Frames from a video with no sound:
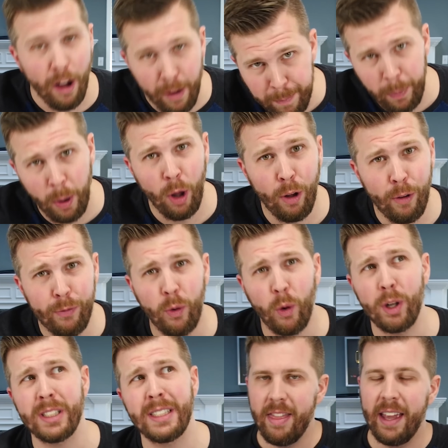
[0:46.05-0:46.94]
of pull
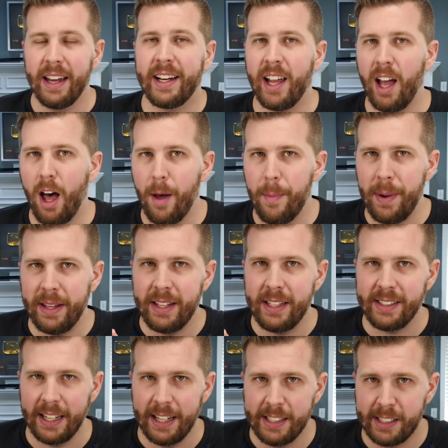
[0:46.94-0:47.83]
force. They come in
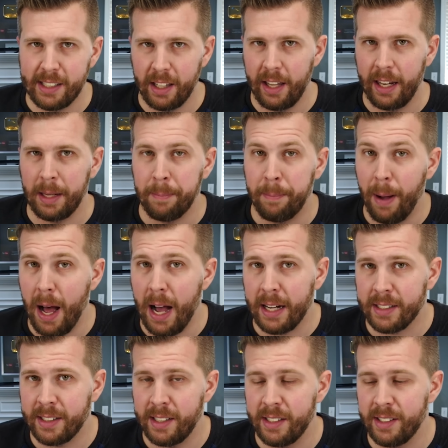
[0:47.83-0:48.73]
these insulating
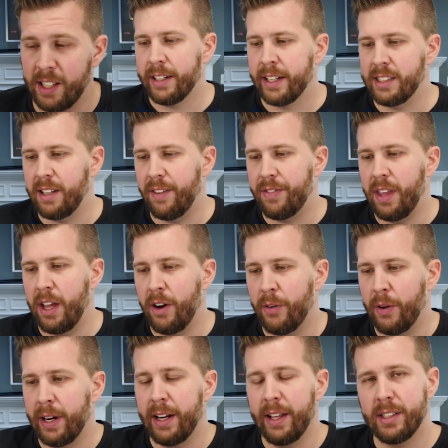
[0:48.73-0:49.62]
boxes because if they
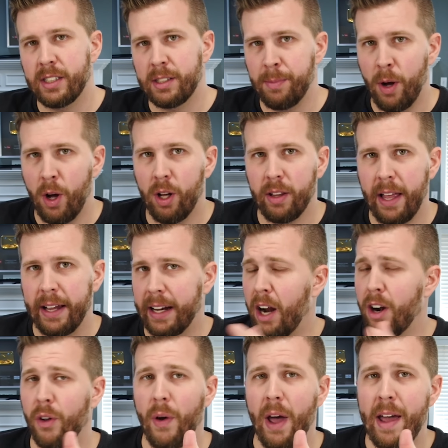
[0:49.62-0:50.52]
were in a small, like, I
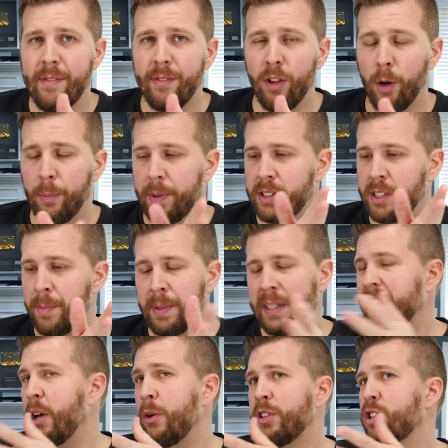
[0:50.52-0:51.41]
don't know, envelope or
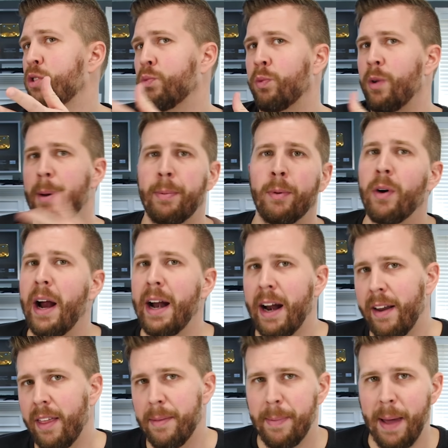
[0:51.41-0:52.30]
something, they would just rip right
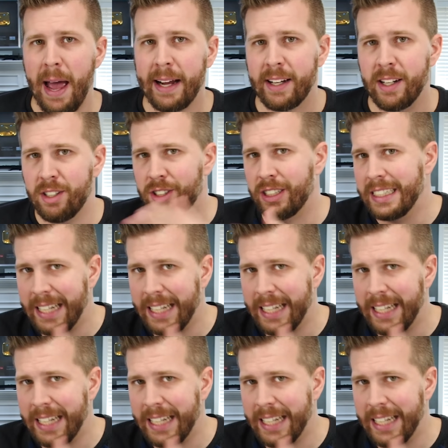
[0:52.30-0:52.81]
out of the package,